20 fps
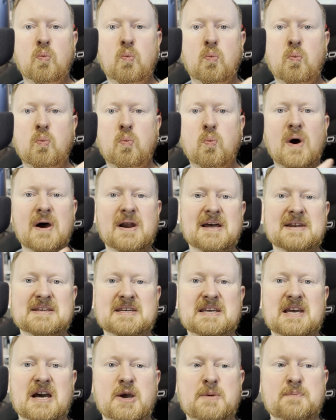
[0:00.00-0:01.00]
one
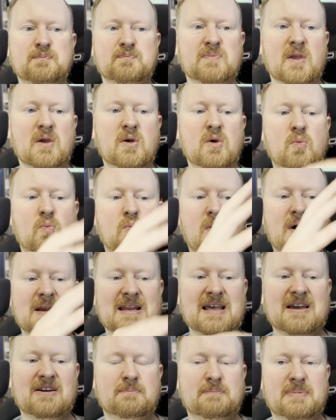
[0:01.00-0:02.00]
undercoat,
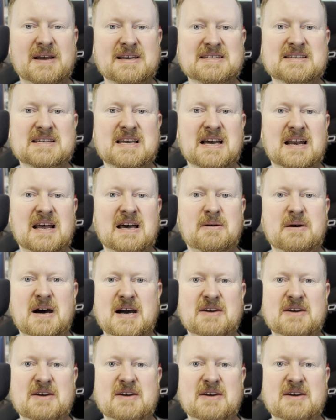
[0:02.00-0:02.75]
one layer of base colour.